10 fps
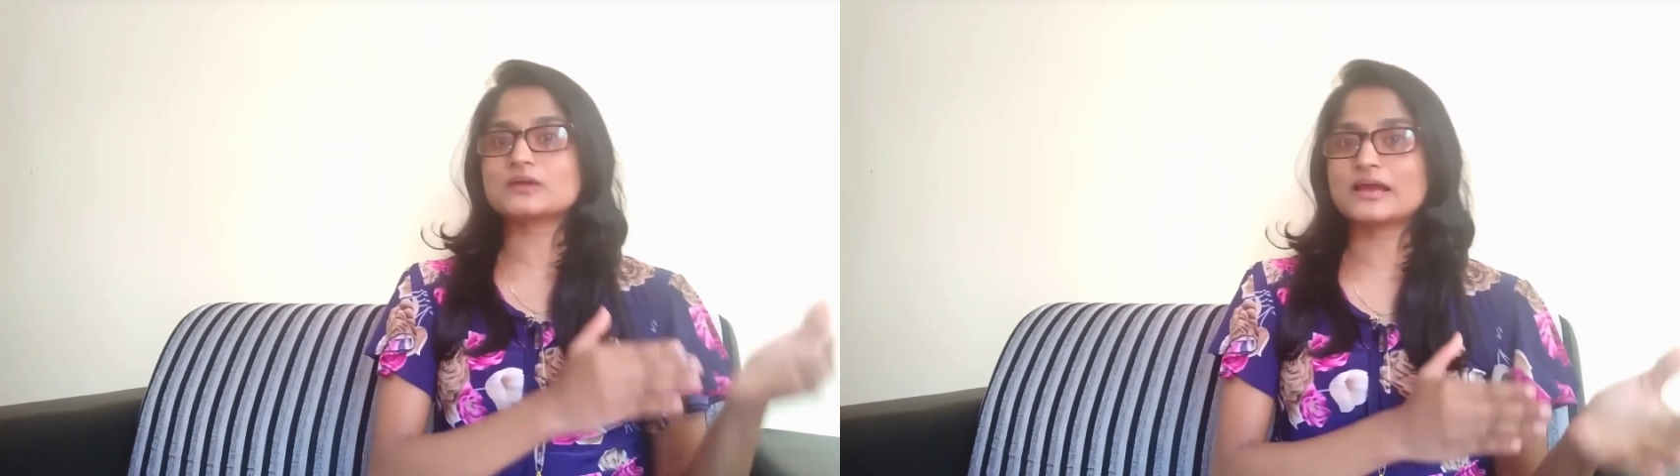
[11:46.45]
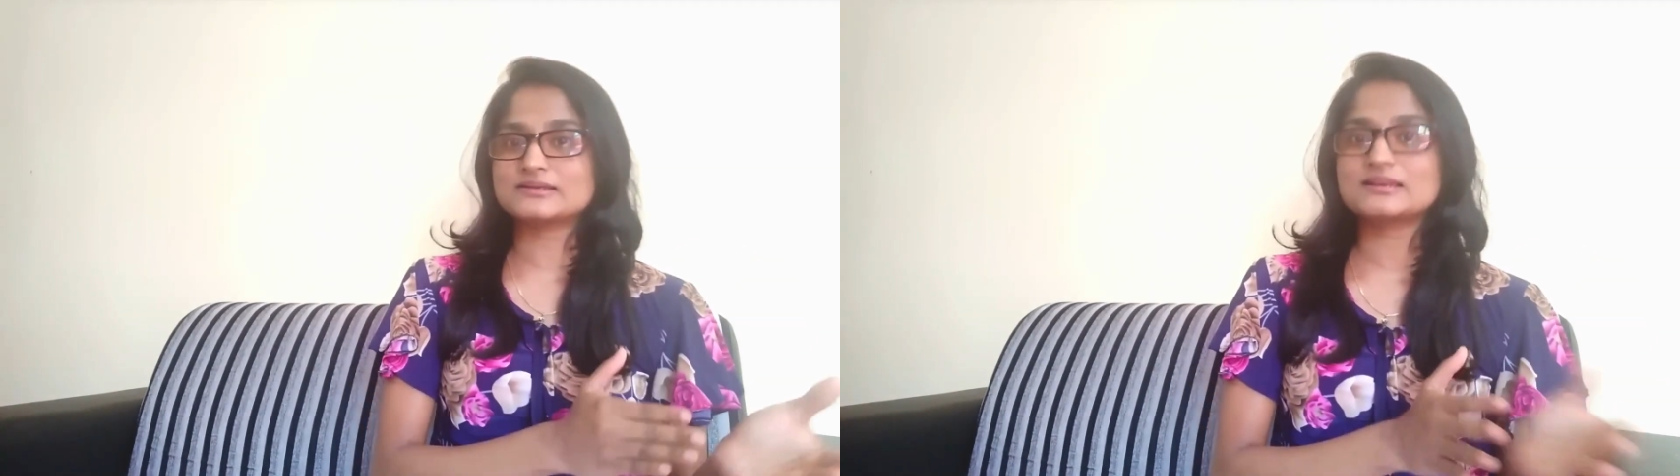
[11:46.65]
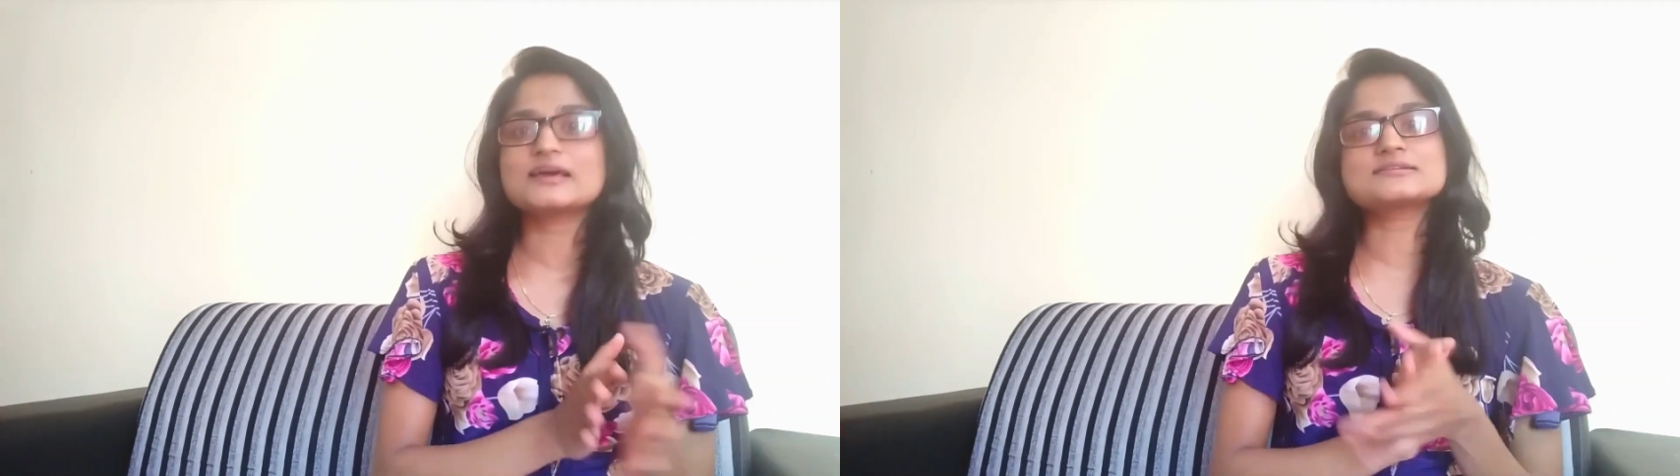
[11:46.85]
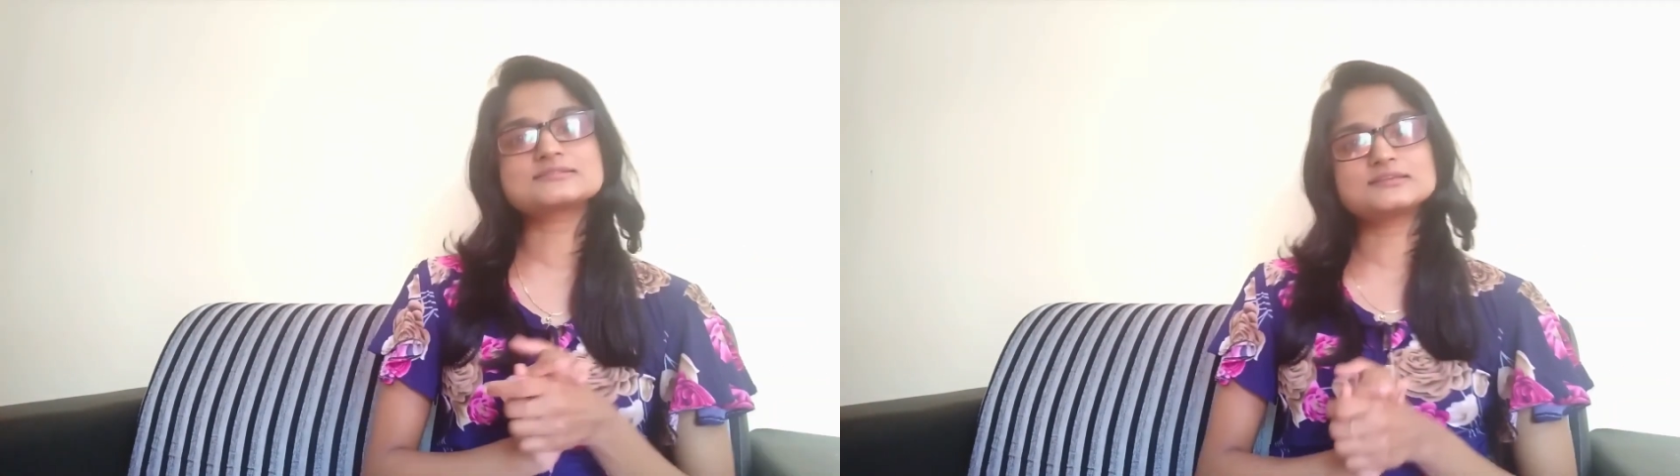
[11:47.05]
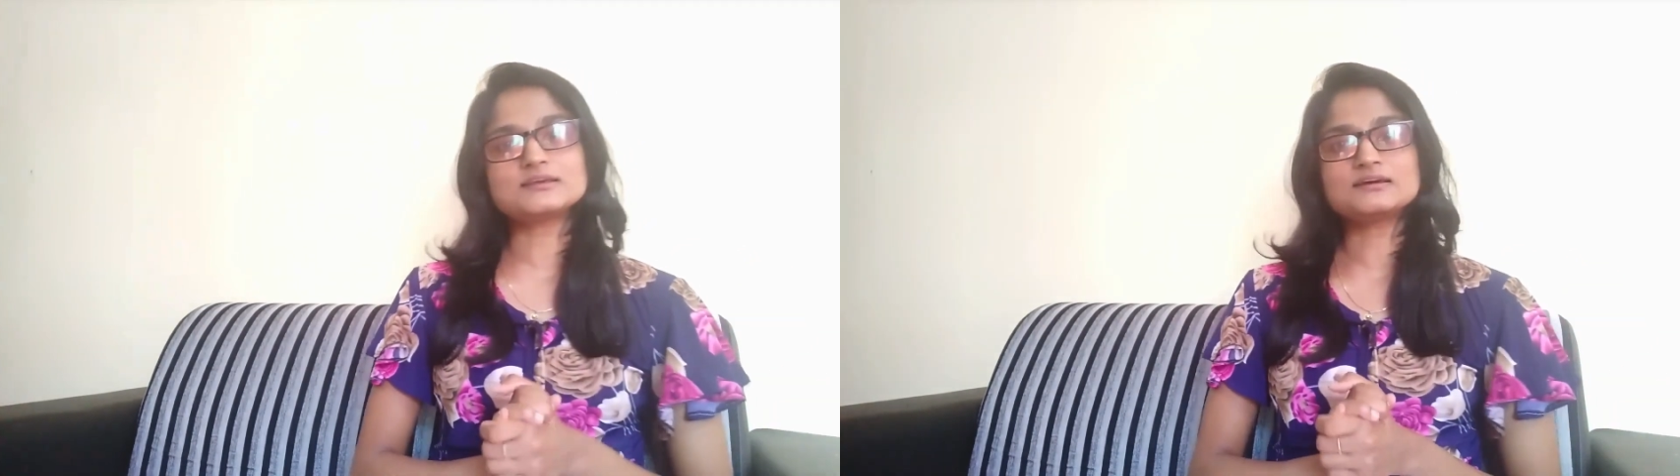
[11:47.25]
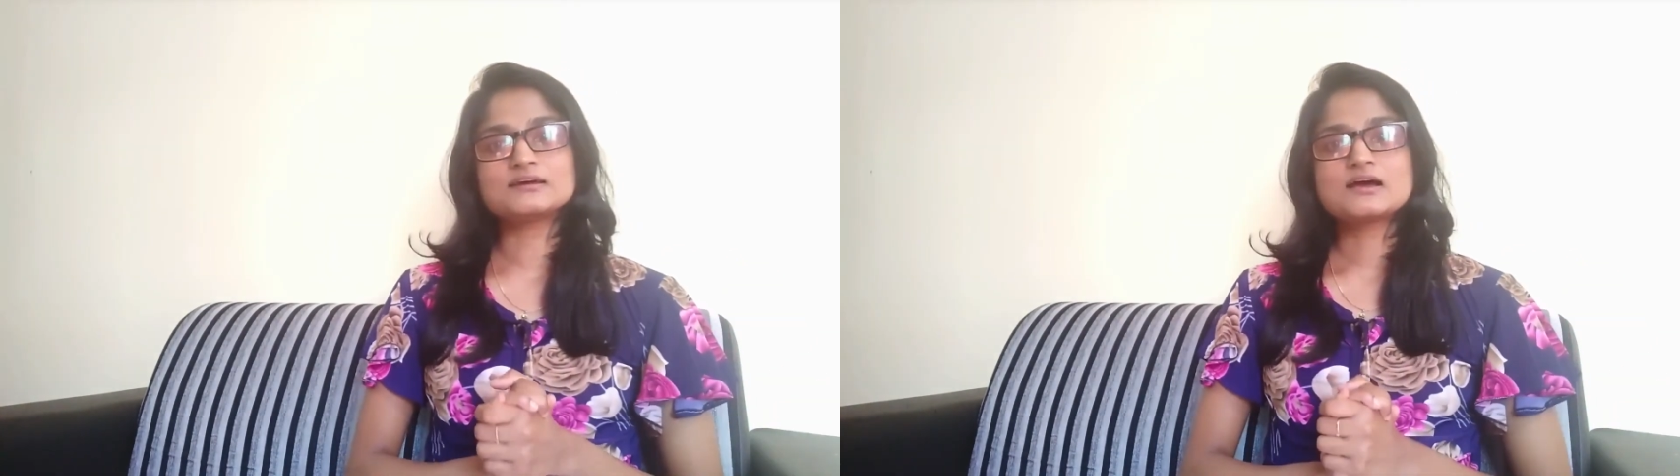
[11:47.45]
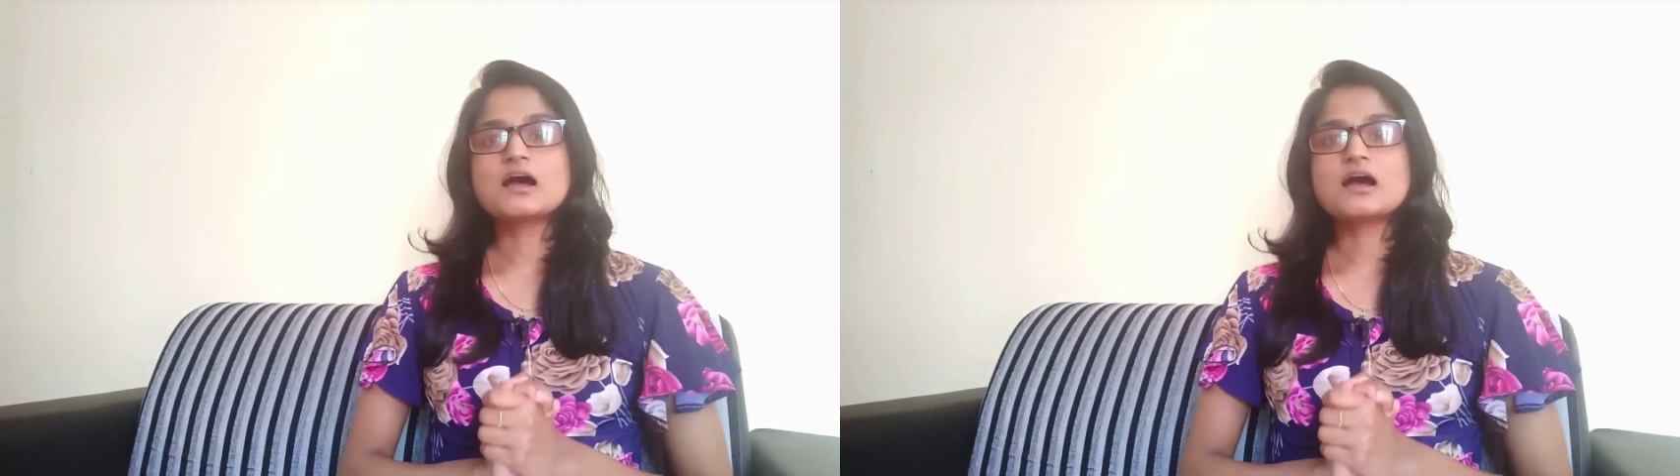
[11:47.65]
to analyze the